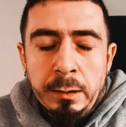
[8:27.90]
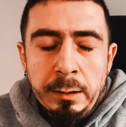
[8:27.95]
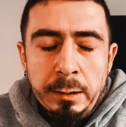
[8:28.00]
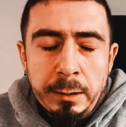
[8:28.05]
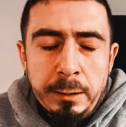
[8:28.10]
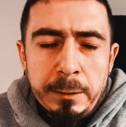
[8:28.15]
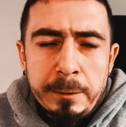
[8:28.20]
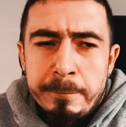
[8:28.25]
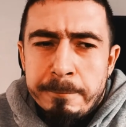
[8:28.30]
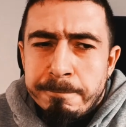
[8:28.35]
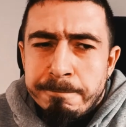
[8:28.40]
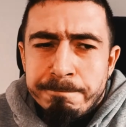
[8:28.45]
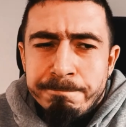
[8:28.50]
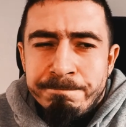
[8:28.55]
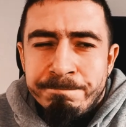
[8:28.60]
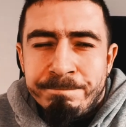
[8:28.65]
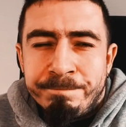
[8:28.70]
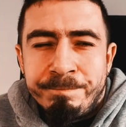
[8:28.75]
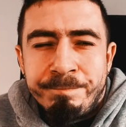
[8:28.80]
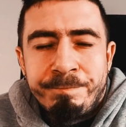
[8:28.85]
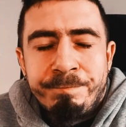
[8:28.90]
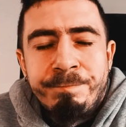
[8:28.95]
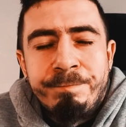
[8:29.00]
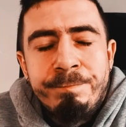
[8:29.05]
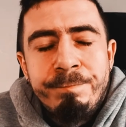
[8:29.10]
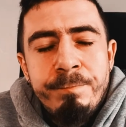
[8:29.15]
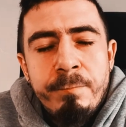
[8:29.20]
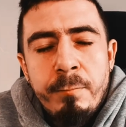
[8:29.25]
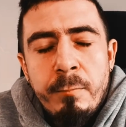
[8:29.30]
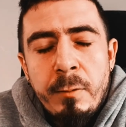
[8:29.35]

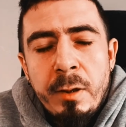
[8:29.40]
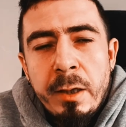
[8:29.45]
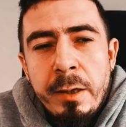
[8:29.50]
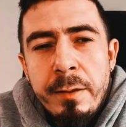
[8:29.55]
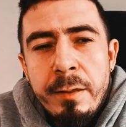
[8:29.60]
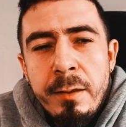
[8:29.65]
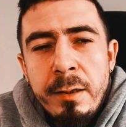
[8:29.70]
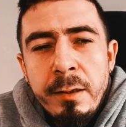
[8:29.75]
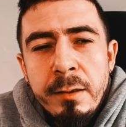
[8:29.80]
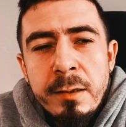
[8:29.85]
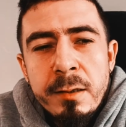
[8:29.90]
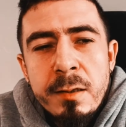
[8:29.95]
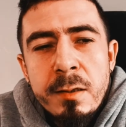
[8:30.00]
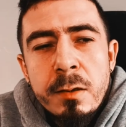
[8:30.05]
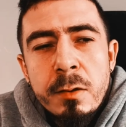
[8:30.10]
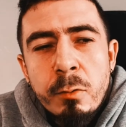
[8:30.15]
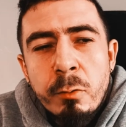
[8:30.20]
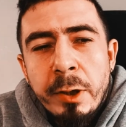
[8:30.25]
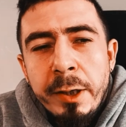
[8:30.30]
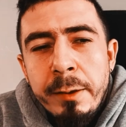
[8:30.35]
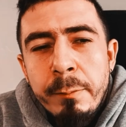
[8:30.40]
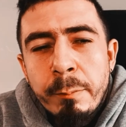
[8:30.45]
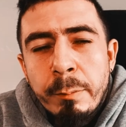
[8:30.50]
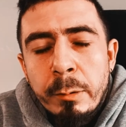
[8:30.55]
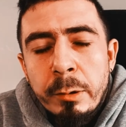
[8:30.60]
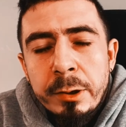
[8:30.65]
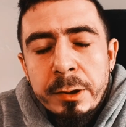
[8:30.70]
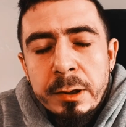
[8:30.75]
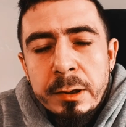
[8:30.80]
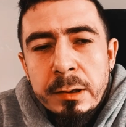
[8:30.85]
I think this is quite
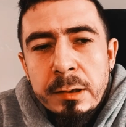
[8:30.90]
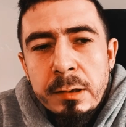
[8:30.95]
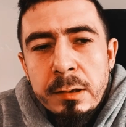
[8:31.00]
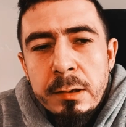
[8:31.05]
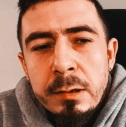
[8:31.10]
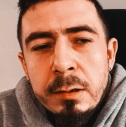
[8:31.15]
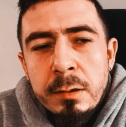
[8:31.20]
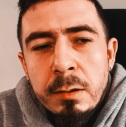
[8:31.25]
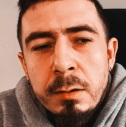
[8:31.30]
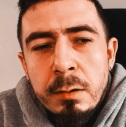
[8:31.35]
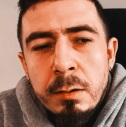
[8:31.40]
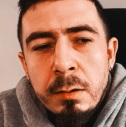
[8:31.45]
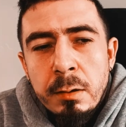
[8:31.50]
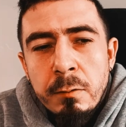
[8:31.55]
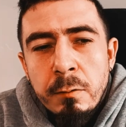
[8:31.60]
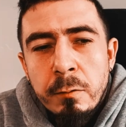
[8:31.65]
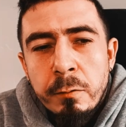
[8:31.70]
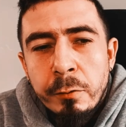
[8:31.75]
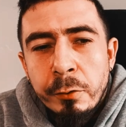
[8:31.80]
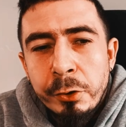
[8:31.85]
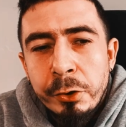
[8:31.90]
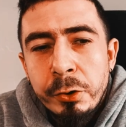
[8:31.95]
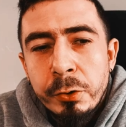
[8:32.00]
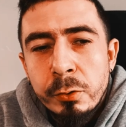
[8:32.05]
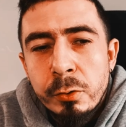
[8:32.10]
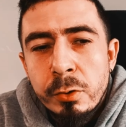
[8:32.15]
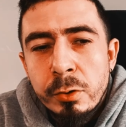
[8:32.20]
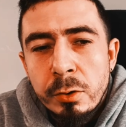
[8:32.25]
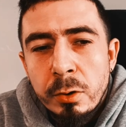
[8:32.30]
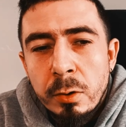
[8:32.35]
important for
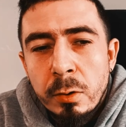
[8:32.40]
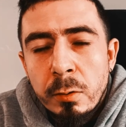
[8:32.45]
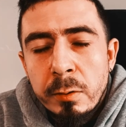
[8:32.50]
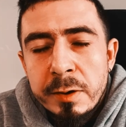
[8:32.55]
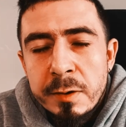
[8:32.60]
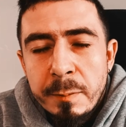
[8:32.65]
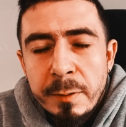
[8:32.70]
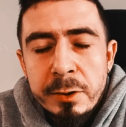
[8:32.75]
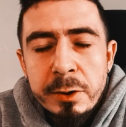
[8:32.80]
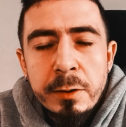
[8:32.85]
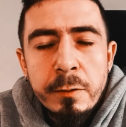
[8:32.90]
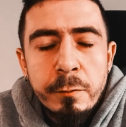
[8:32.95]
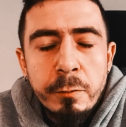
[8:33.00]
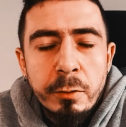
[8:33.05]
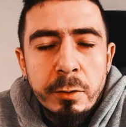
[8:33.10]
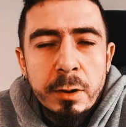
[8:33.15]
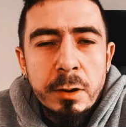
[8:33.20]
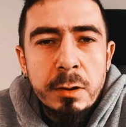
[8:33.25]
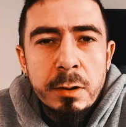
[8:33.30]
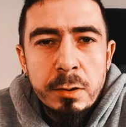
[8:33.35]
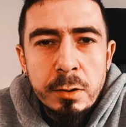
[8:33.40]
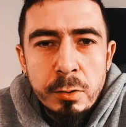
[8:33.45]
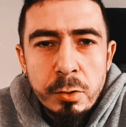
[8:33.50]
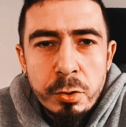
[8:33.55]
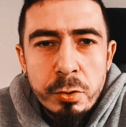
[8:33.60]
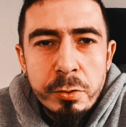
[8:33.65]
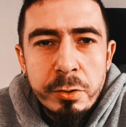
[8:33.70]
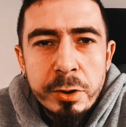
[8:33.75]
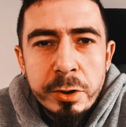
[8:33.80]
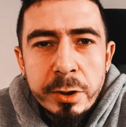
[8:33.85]
you to know, especially if you're a
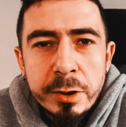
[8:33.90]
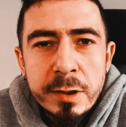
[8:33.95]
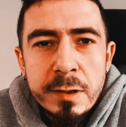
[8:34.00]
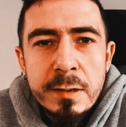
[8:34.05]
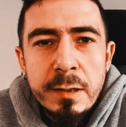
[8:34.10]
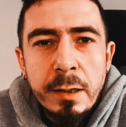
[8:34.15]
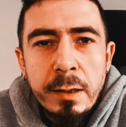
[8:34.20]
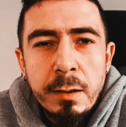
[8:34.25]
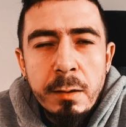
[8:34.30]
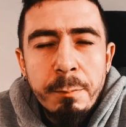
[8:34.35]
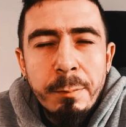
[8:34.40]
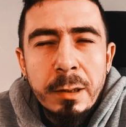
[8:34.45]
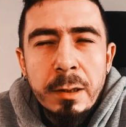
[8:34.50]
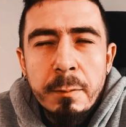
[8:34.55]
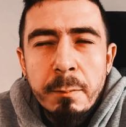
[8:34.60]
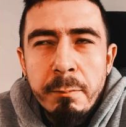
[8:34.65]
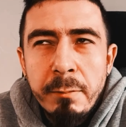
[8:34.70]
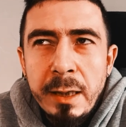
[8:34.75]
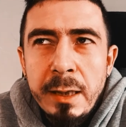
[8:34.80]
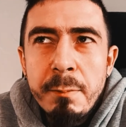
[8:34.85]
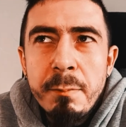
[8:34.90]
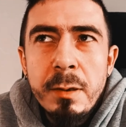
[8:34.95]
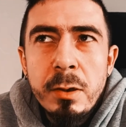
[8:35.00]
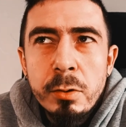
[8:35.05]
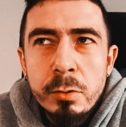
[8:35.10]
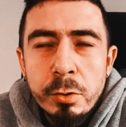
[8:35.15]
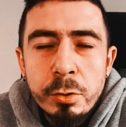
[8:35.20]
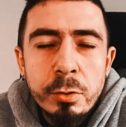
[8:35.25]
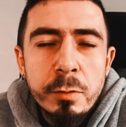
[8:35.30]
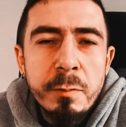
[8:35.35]
junior designer, but maybe
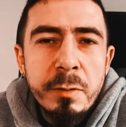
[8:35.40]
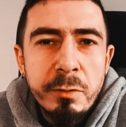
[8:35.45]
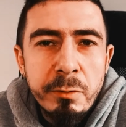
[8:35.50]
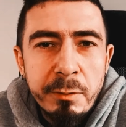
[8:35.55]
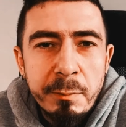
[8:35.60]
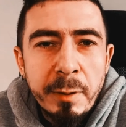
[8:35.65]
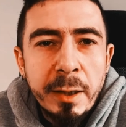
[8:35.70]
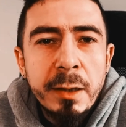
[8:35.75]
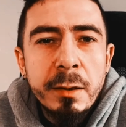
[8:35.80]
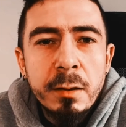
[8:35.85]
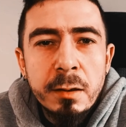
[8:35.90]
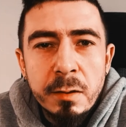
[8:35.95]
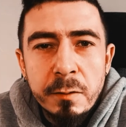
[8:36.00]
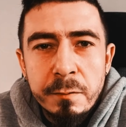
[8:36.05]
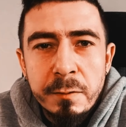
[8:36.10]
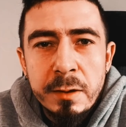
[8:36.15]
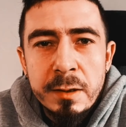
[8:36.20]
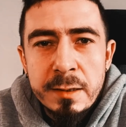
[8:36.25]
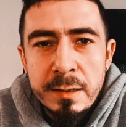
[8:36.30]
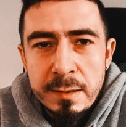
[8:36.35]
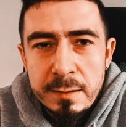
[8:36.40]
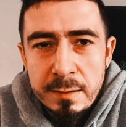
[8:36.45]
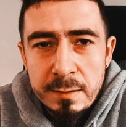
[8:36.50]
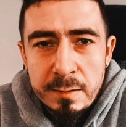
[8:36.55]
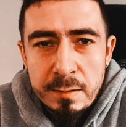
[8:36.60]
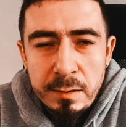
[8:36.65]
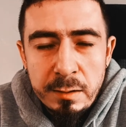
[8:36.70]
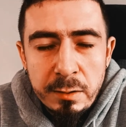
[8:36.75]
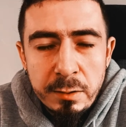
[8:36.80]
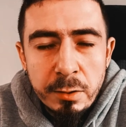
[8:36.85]
you should be reminded of this as a
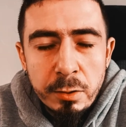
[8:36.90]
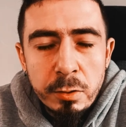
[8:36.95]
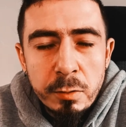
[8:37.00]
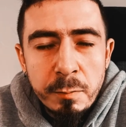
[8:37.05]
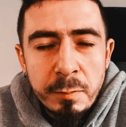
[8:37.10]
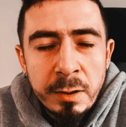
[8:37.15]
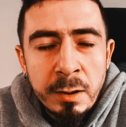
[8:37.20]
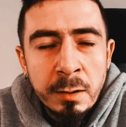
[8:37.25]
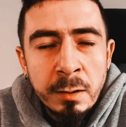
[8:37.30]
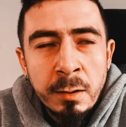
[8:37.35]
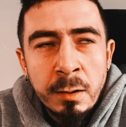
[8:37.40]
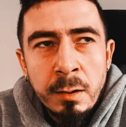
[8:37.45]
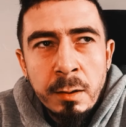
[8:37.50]
senior, to be